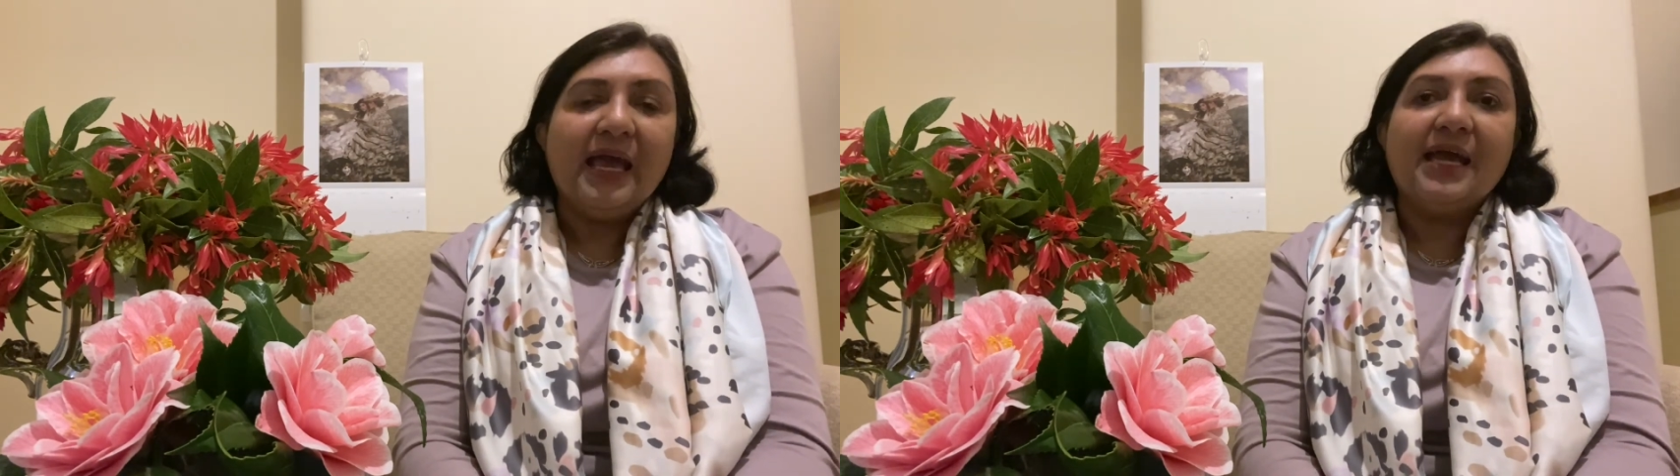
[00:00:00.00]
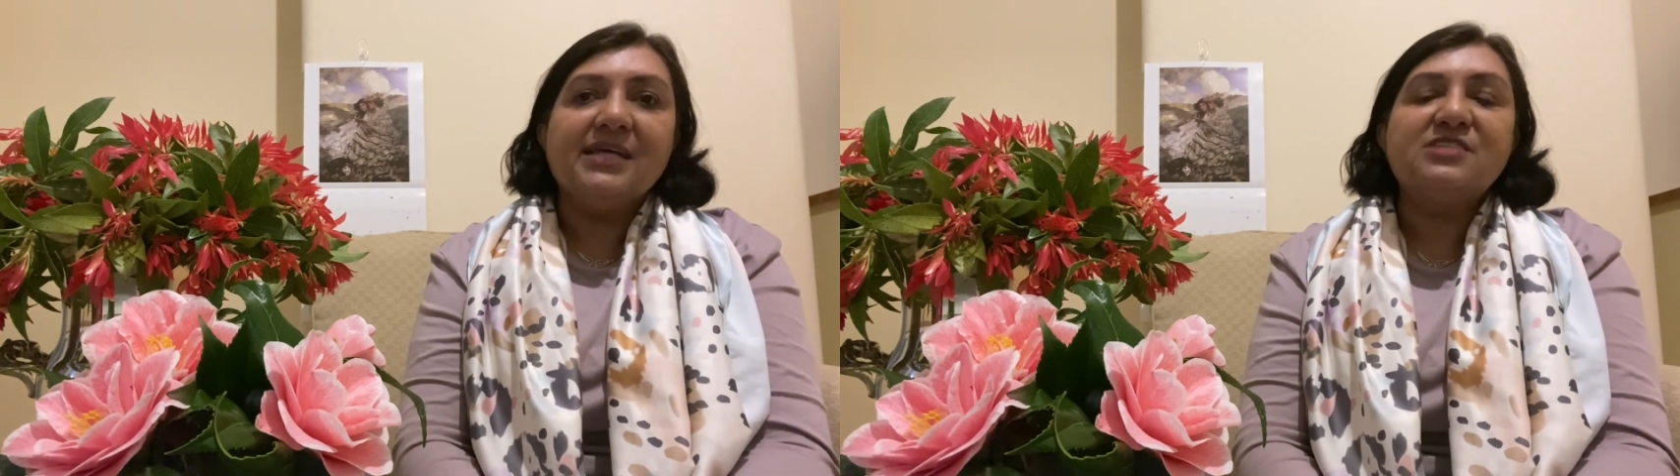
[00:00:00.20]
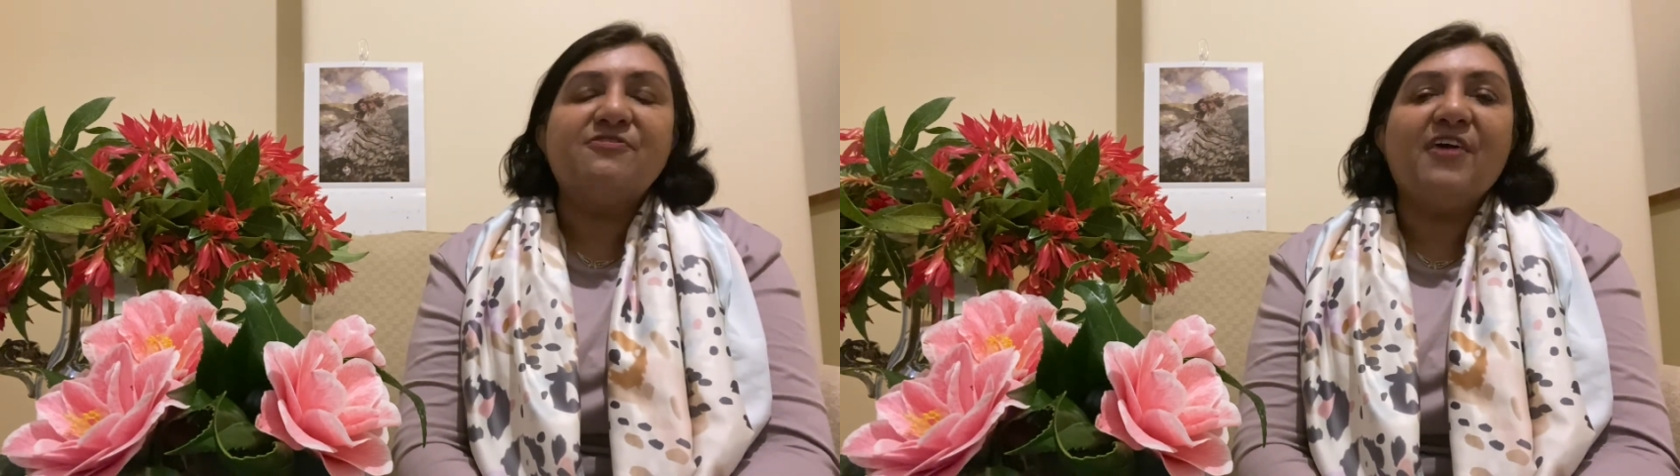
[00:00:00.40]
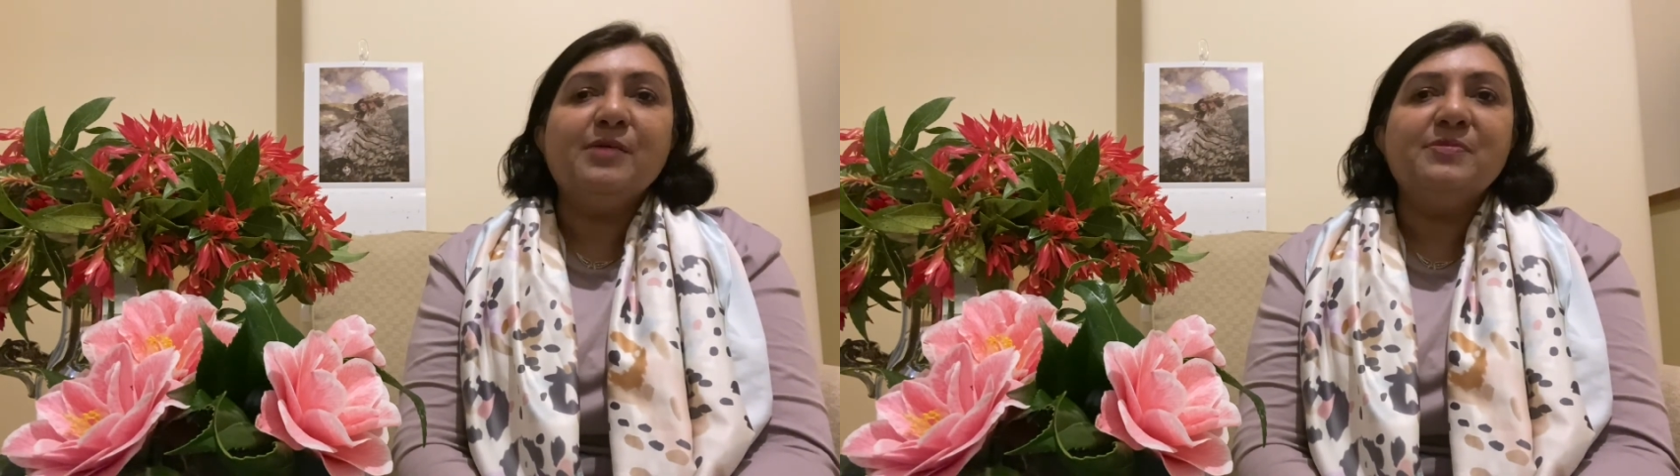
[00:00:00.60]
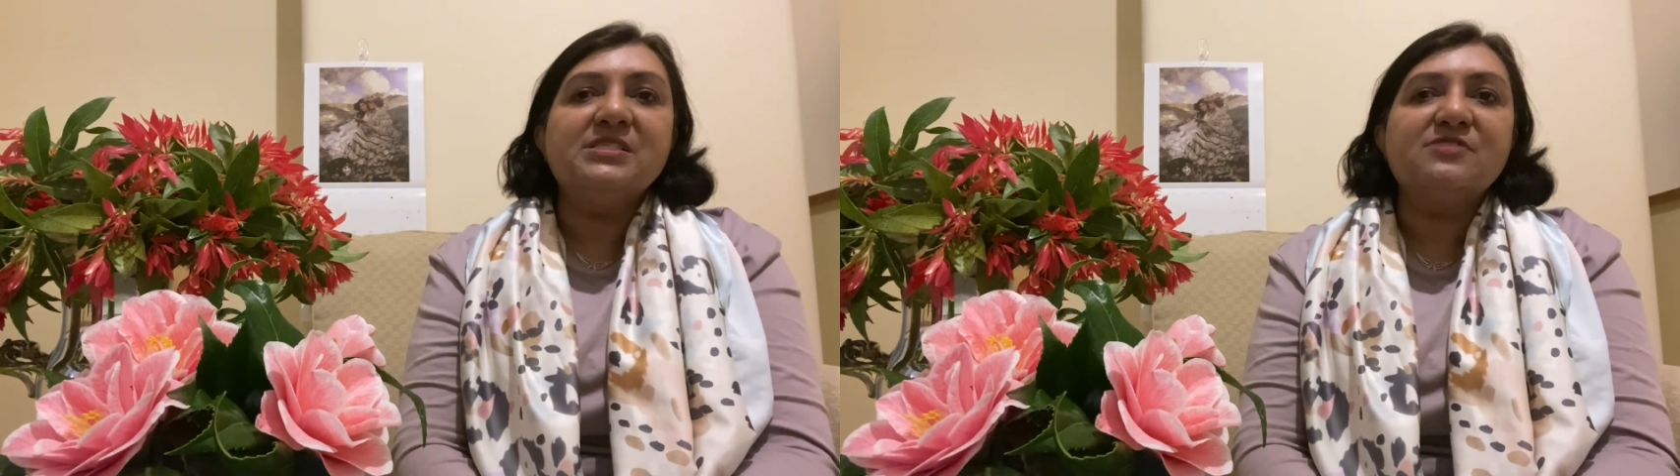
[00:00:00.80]
It's
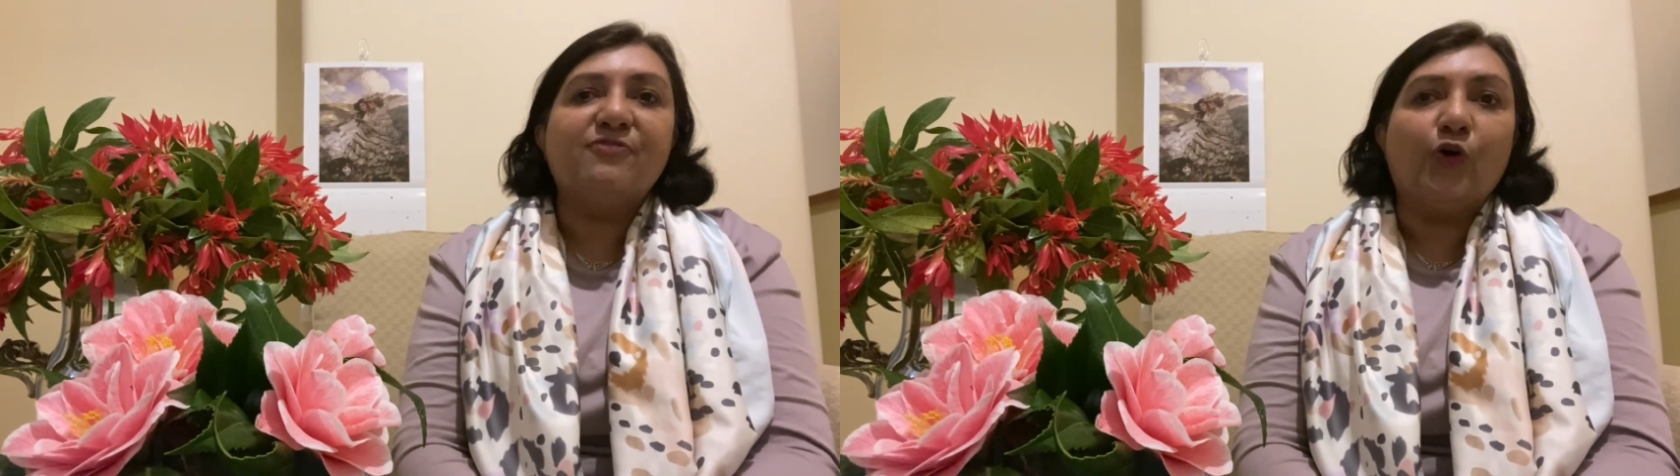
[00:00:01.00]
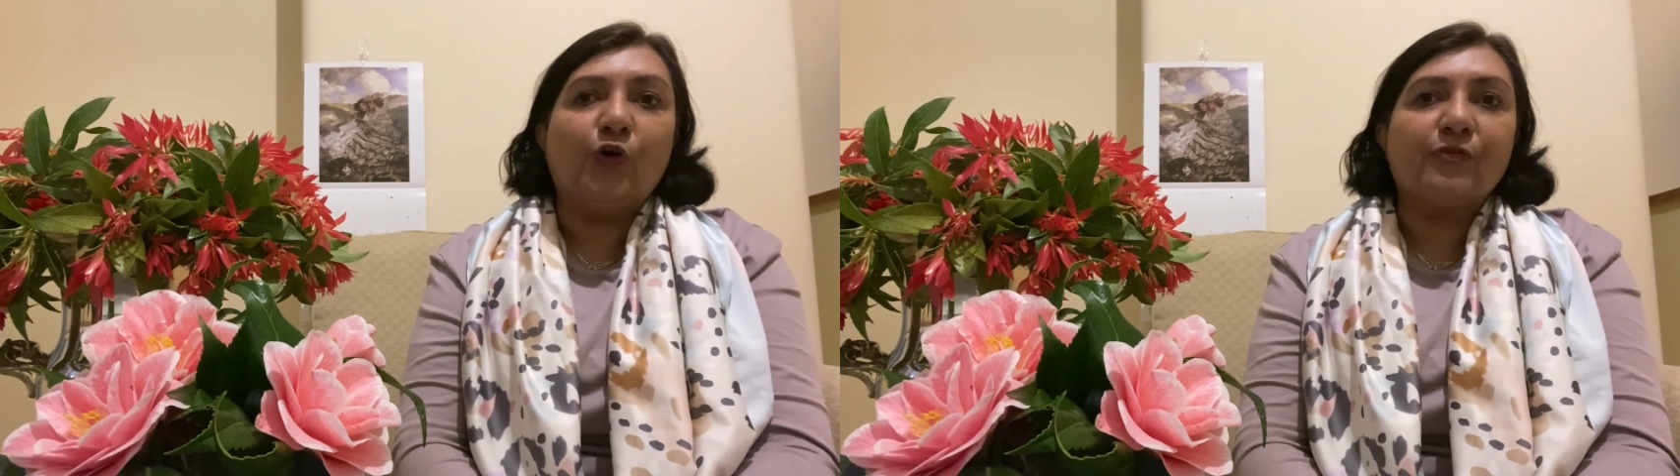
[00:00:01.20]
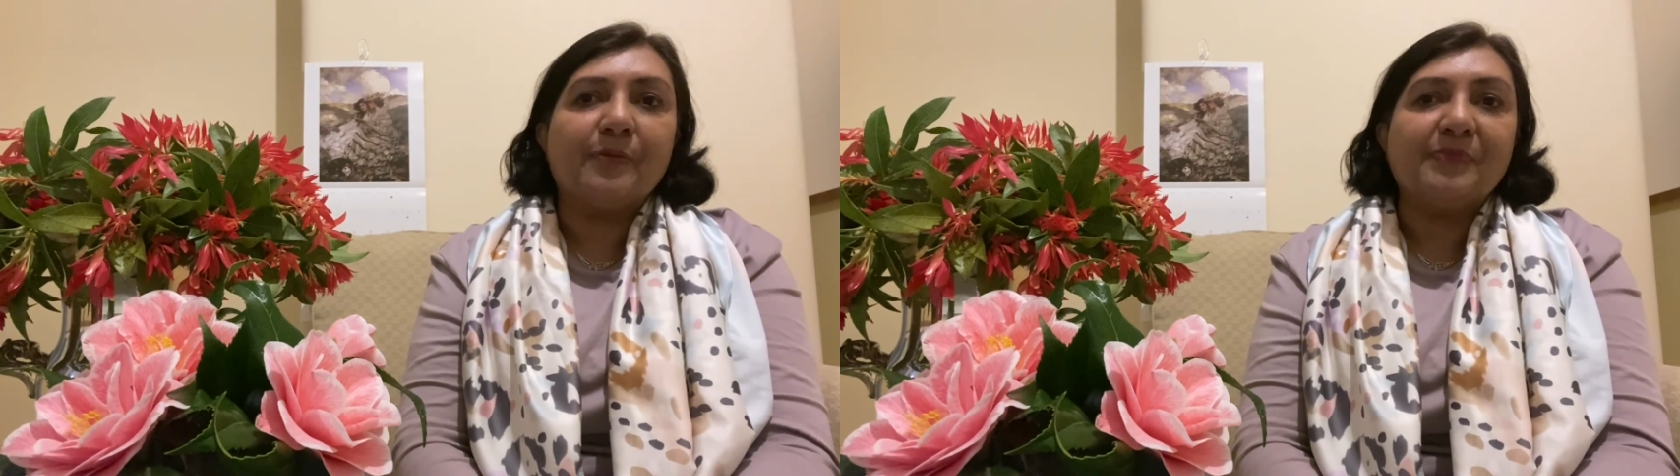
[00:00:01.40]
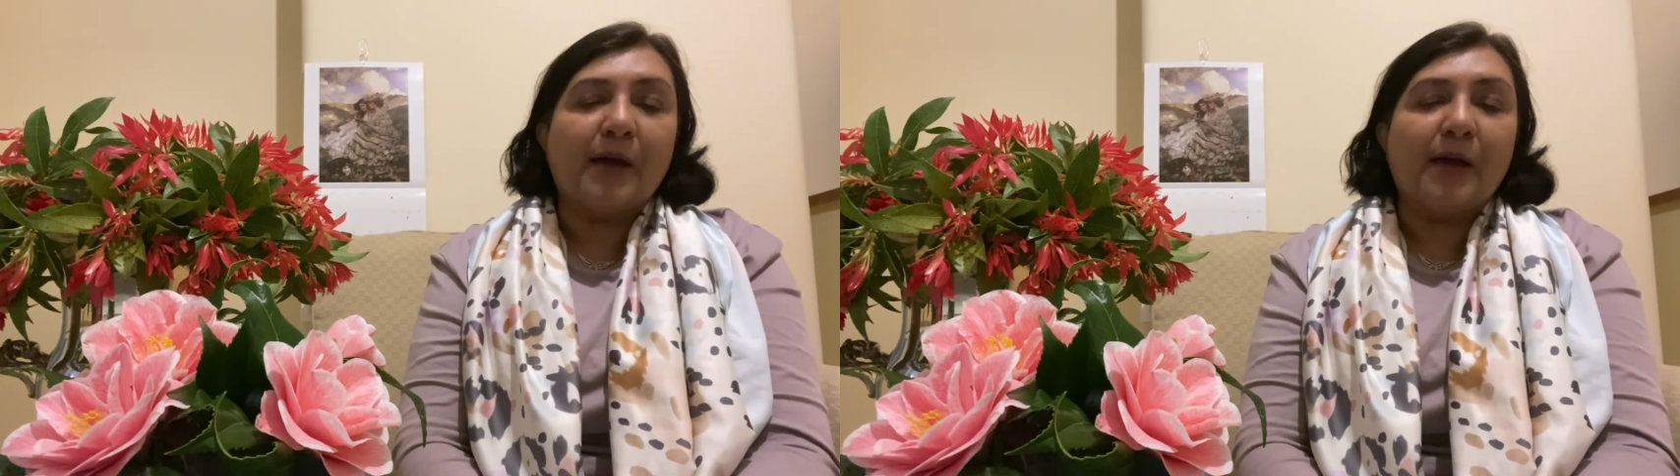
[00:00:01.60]
famous for